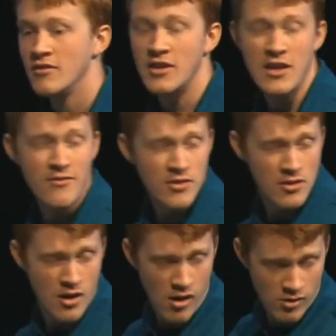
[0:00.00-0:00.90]
Even
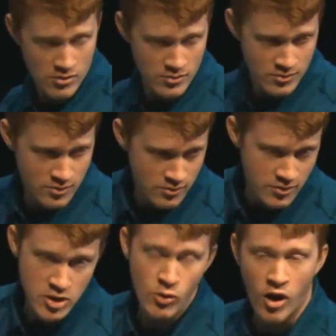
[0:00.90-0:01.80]
though
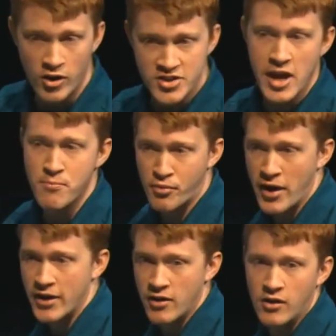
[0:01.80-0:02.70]
you aren't a
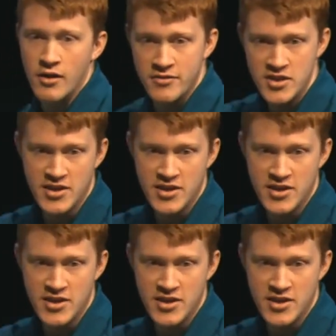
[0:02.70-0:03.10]
predator of these